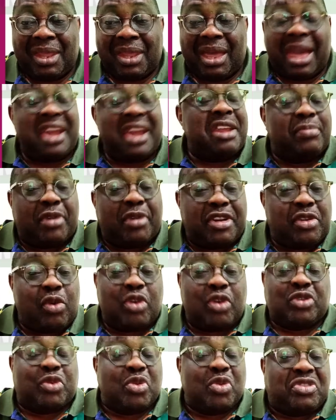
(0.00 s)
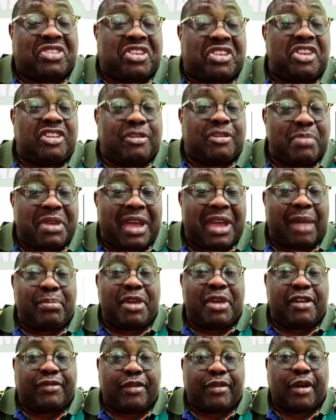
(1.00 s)
Anybody wants to tease me and
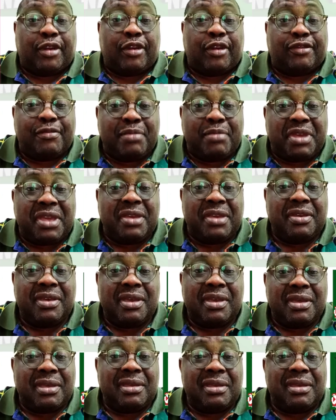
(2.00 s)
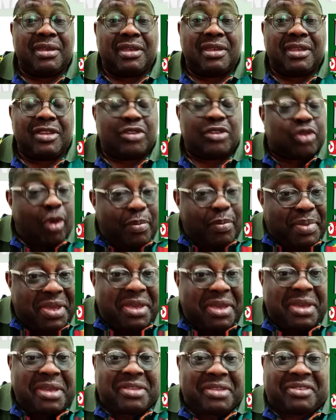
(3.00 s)
make fun of me, so
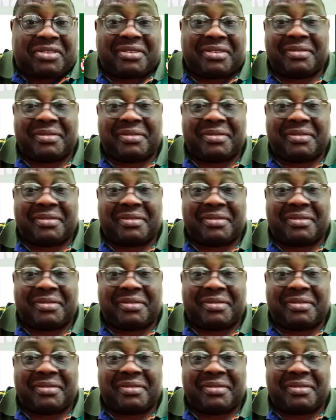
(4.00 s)
be it.